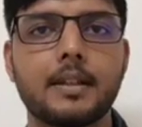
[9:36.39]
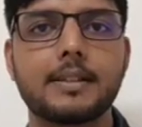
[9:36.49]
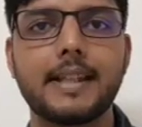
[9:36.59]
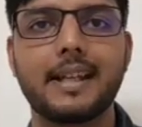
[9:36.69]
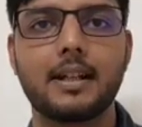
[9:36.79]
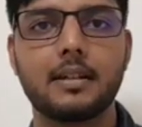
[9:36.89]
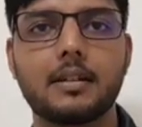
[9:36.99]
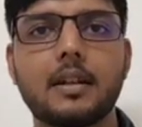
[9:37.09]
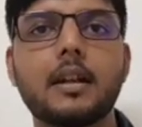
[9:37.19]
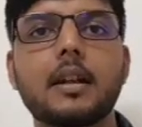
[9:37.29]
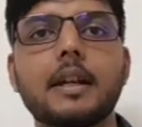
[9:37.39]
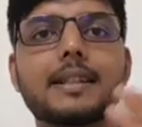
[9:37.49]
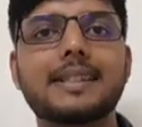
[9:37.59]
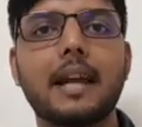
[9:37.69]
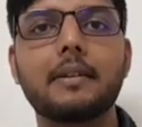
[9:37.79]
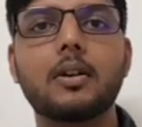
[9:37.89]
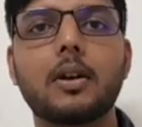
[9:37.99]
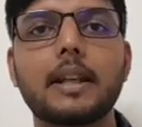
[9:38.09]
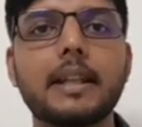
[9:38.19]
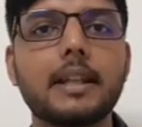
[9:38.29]
Second, it's having
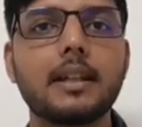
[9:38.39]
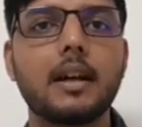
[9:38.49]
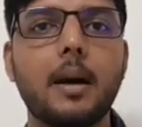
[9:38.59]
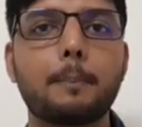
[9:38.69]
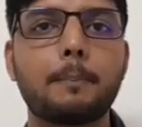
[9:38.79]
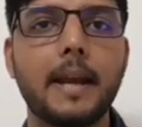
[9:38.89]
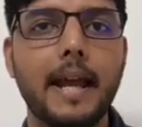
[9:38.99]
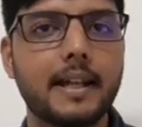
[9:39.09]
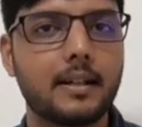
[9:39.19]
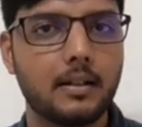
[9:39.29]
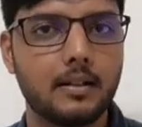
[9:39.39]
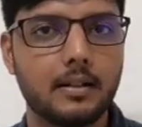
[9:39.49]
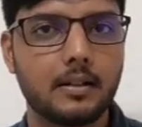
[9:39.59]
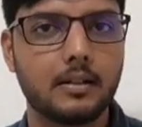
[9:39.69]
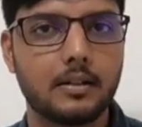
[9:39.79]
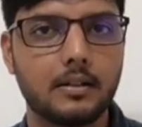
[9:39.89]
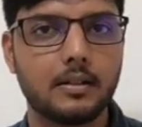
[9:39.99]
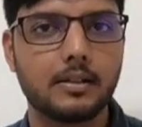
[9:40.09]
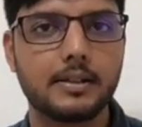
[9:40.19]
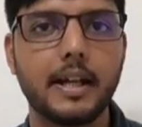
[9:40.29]
only a black color.
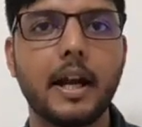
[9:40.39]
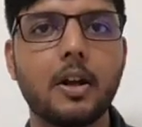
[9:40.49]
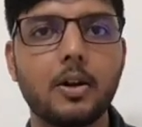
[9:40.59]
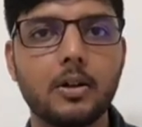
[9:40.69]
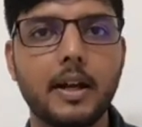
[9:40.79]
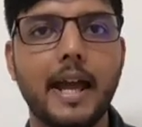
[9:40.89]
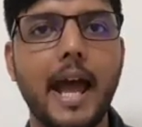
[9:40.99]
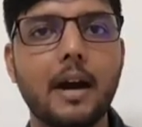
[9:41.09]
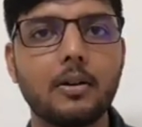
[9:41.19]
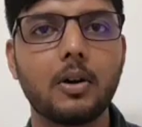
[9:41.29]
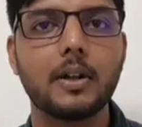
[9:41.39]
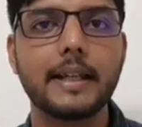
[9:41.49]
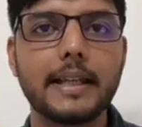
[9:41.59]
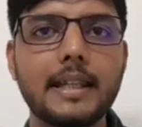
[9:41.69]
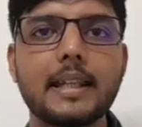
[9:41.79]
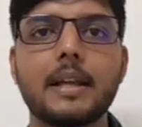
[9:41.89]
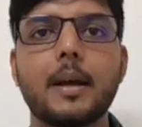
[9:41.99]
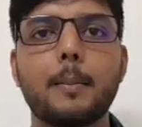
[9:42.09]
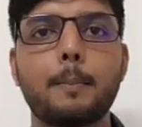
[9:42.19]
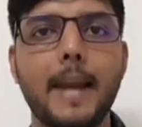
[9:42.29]
Shadow have only
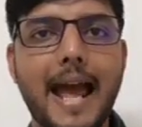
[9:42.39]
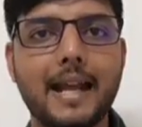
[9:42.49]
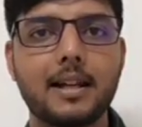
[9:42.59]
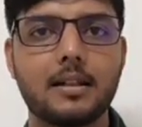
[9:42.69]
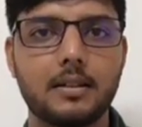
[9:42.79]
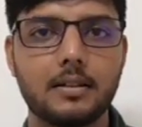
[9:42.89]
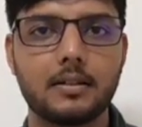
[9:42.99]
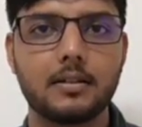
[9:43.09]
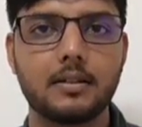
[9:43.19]
black color.